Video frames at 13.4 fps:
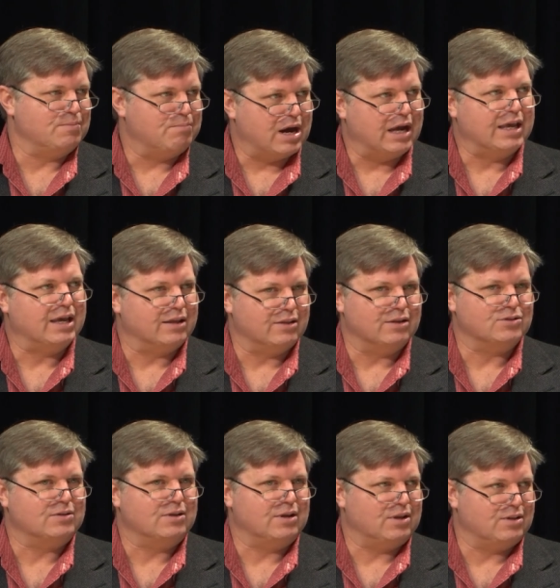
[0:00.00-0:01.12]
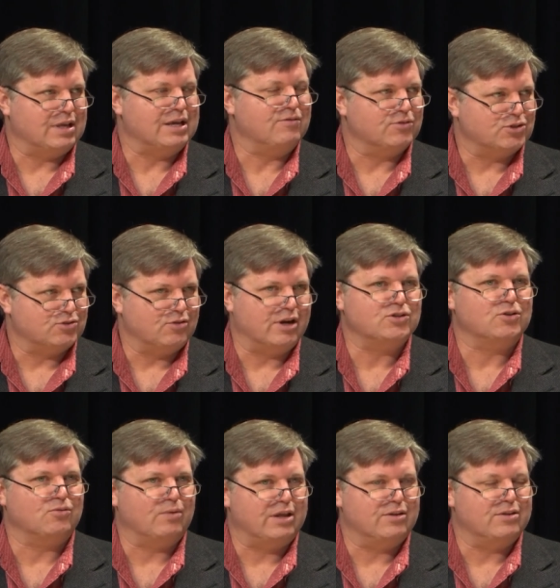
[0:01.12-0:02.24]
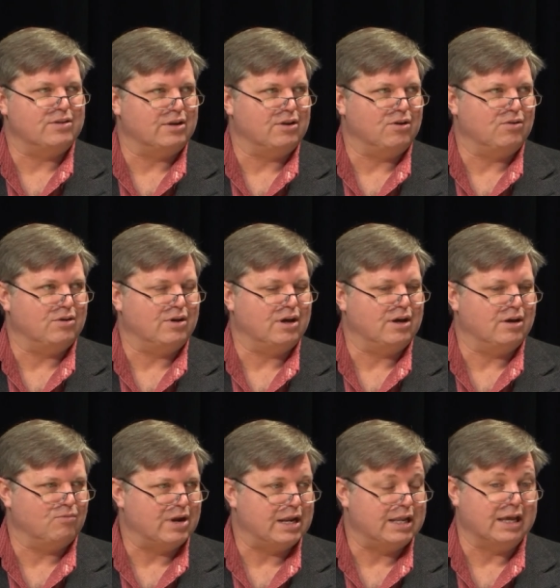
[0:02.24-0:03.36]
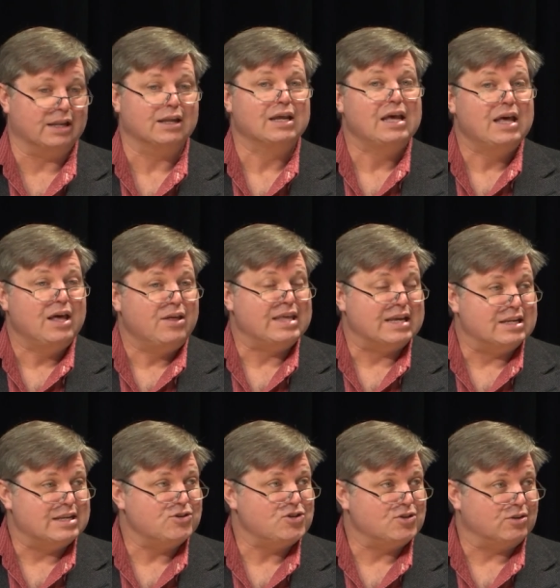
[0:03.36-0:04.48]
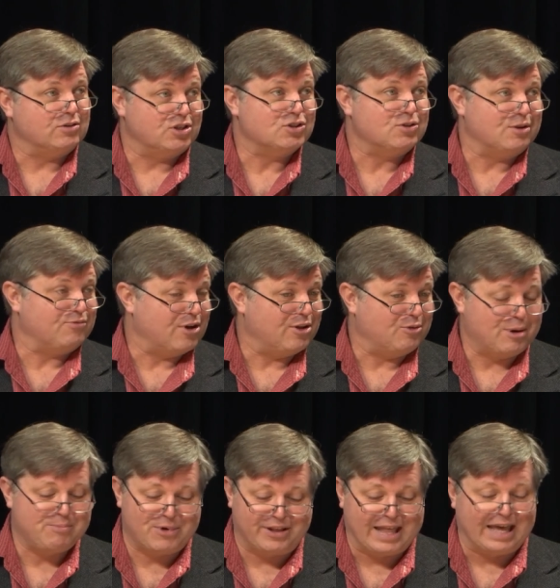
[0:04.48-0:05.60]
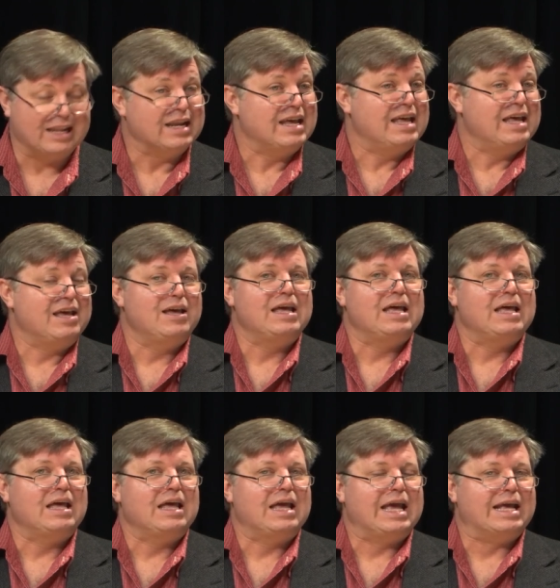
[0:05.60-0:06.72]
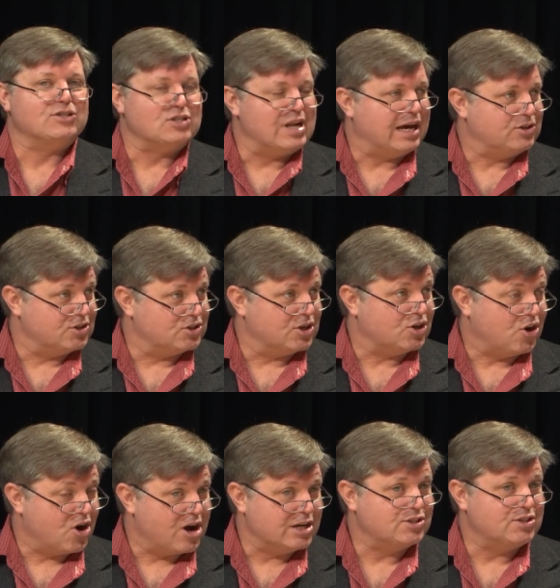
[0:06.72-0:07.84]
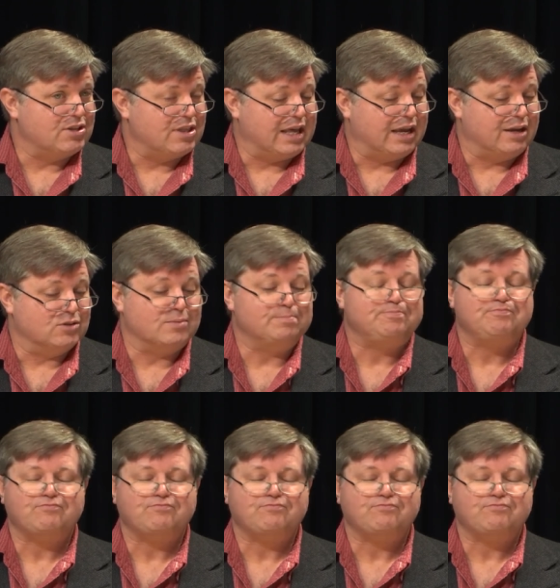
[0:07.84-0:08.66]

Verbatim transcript: to buying this, uh, the infrastructure rather than uh, renting it. The additional, just to follow up on that, it's not just a cost thing. Is